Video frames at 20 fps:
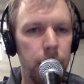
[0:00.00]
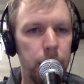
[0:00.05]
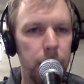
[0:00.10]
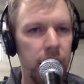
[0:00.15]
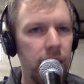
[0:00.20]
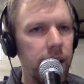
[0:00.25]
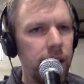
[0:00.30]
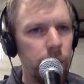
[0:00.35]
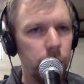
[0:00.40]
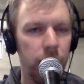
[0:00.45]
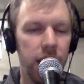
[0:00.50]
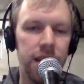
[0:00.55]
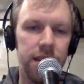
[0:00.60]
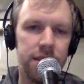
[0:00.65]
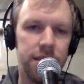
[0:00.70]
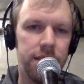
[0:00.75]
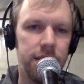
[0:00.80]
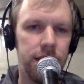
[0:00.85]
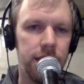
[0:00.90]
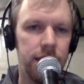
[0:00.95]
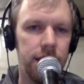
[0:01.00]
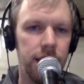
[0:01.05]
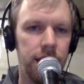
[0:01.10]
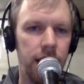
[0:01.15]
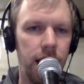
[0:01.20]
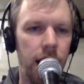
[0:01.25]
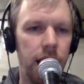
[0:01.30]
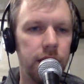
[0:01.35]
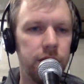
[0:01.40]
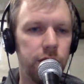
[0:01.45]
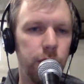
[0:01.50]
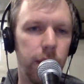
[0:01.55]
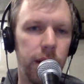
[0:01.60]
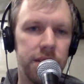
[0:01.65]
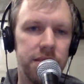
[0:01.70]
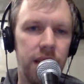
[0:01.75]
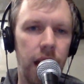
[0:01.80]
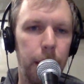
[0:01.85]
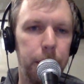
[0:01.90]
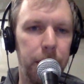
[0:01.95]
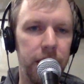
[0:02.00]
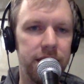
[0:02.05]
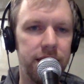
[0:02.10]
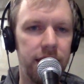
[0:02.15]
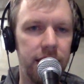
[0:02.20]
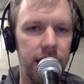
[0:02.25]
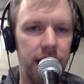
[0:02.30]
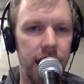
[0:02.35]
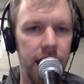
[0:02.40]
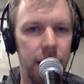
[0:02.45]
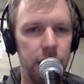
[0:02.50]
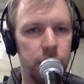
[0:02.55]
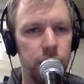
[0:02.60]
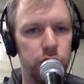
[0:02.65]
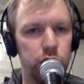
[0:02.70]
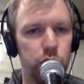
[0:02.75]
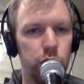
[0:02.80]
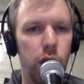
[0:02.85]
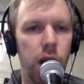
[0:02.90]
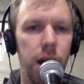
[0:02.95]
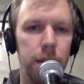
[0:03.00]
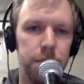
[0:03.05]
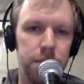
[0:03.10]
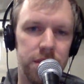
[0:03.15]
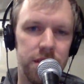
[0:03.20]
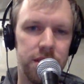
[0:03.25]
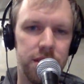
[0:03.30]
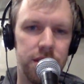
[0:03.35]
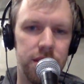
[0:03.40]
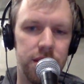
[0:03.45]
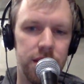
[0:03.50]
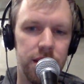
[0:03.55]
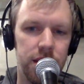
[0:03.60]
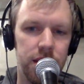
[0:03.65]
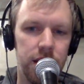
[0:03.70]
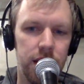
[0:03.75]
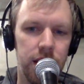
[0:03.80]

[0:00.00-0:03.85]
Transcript: But anyways, on to our topic today, the drums.